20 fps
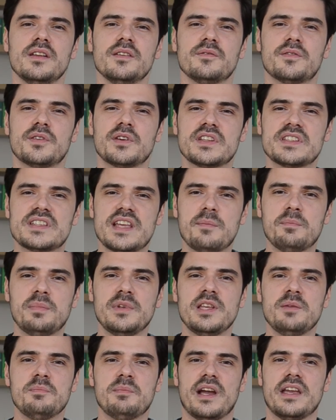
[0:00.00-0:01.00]
For example,
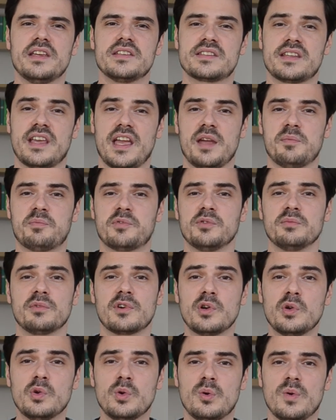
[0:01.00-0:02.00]
in my escape room
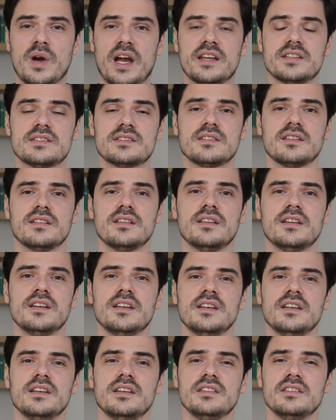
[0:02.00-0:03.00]
ClueQuest,
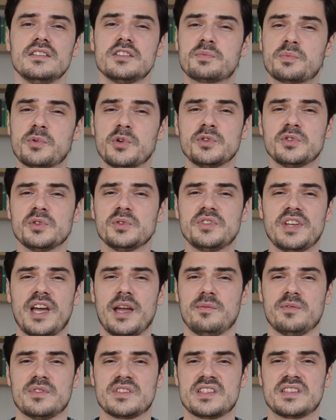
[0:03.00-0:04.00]
this
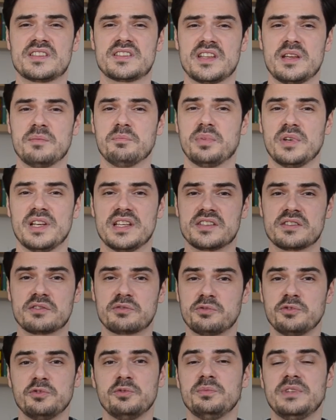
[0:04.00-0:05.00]
prototype was as simple as a
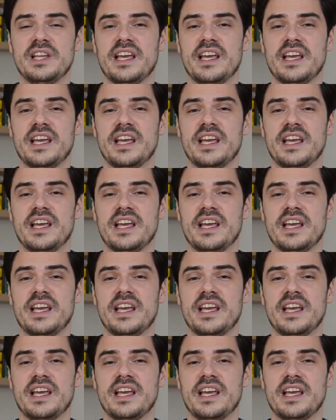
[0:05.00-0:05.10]
room